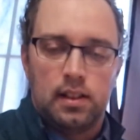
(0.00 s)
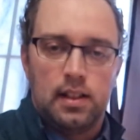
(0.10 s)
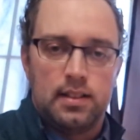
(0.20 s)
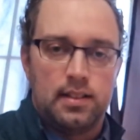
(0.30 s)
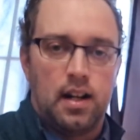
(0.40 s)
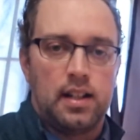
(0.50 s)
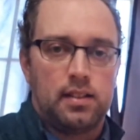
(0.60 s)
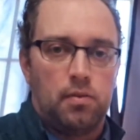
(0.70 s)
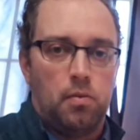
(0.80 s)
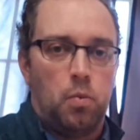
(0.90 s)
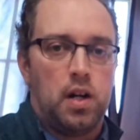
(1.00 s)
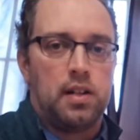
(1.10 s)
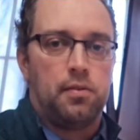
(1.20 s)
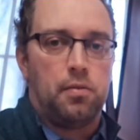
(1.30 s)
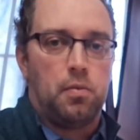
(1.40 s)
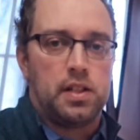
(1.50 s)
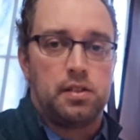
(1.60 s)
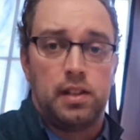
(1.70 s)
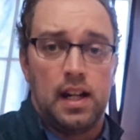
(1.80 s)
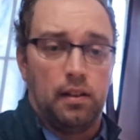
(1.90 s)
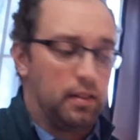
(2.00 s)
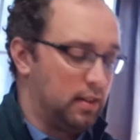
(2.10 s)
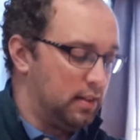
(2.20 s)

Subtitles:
is not one of what you count.